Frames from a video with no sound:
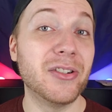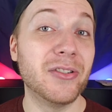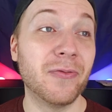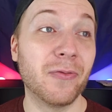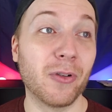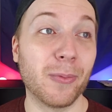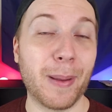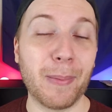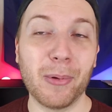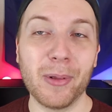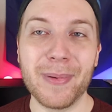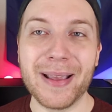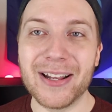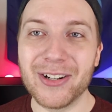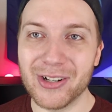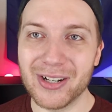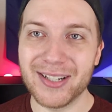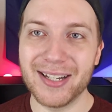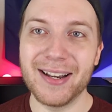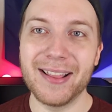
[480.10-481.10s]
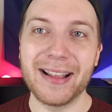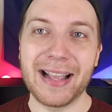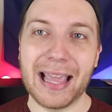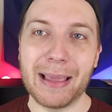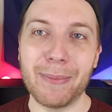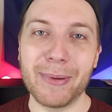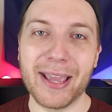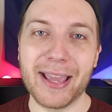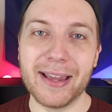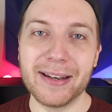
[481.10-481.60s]
for people to be interested in the
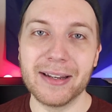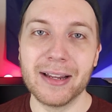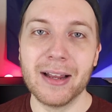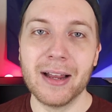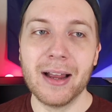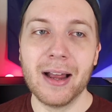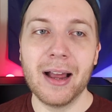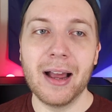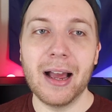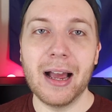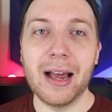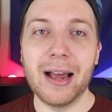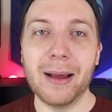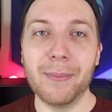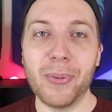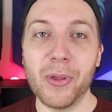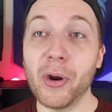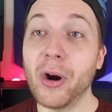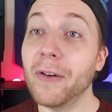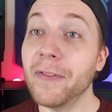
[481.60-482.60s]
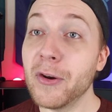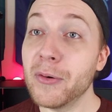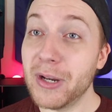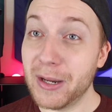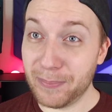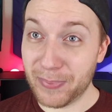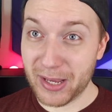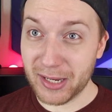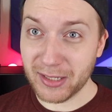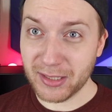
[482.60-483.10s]
game again. But there are a few
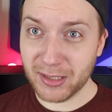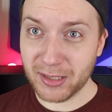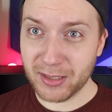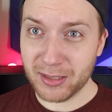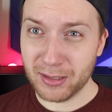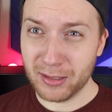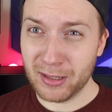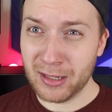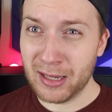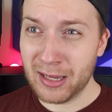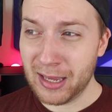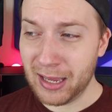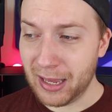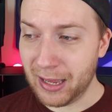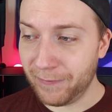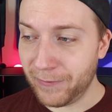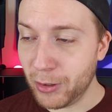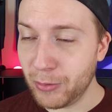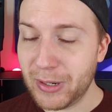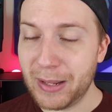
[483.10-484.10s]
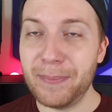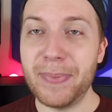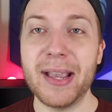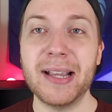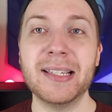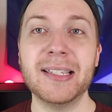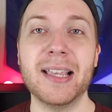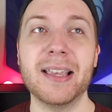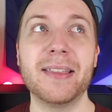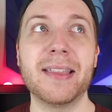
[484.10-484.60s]
nitpicks
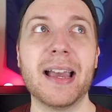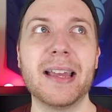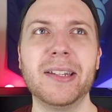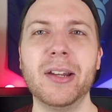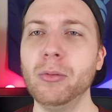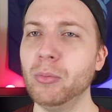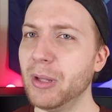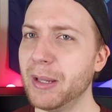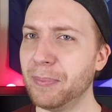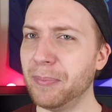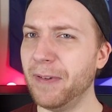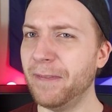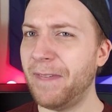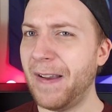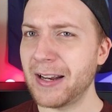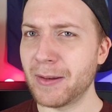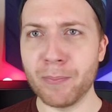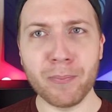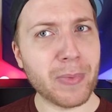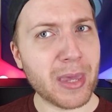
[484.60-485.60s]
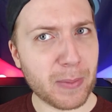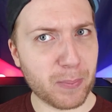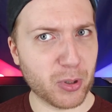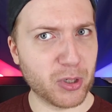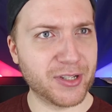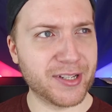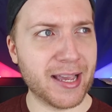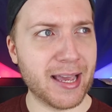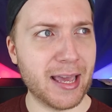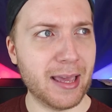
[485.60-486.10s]
that don't really affect me per
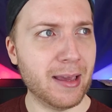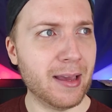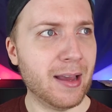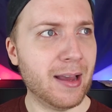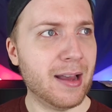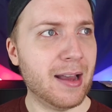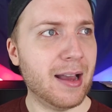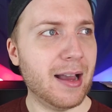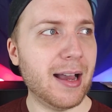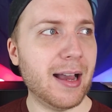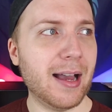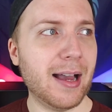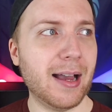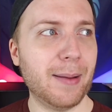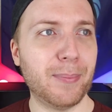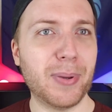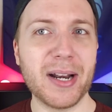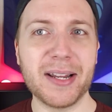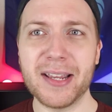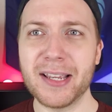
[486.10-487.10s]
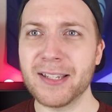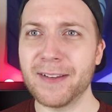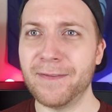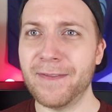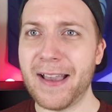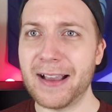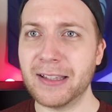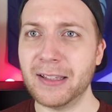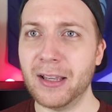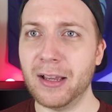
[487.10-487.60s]
se, but it does
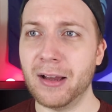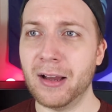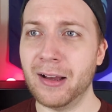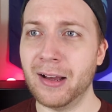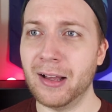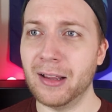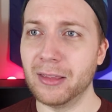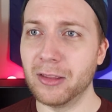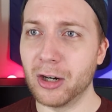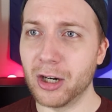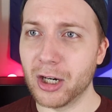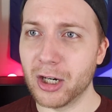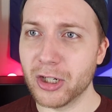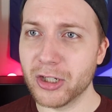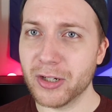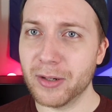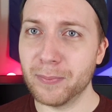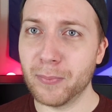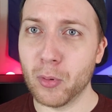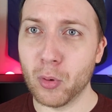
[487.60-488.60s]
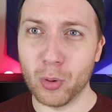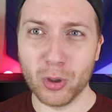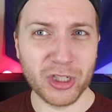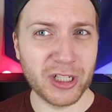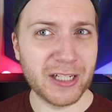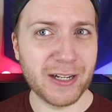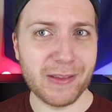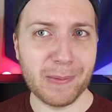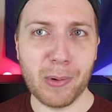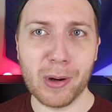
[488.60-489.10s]
affect a large
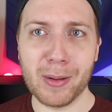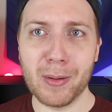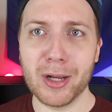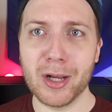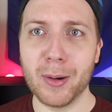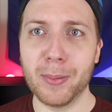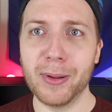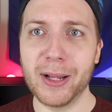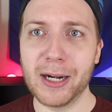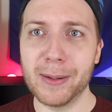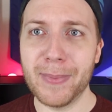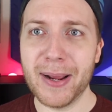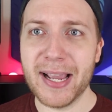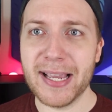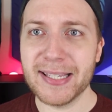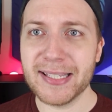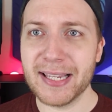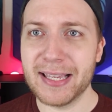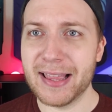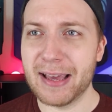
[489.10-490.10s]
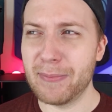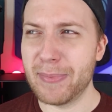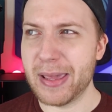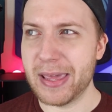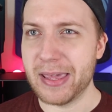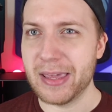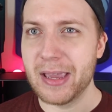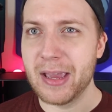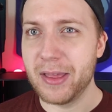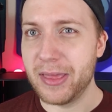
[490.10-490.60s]
portion of the Pokemon Go player base, and that'd
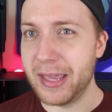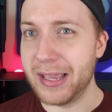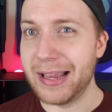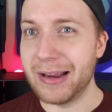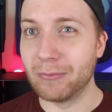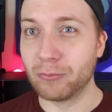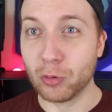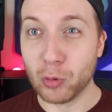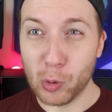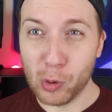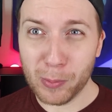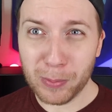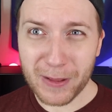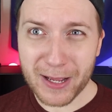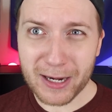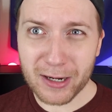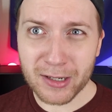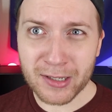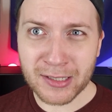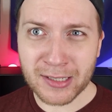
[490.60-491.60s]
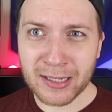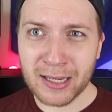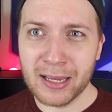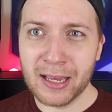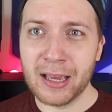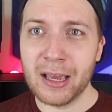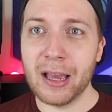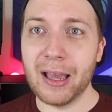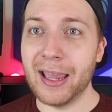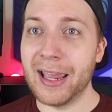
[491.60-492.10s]
be the rural players.
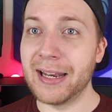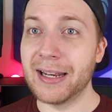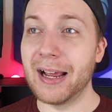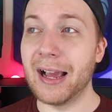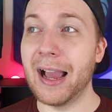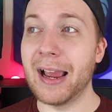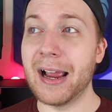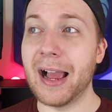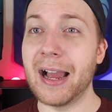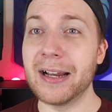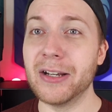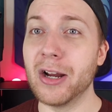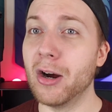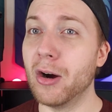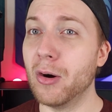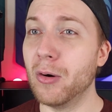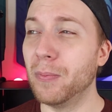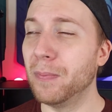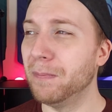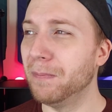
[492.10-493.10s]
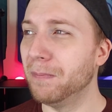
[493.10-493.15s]
And I know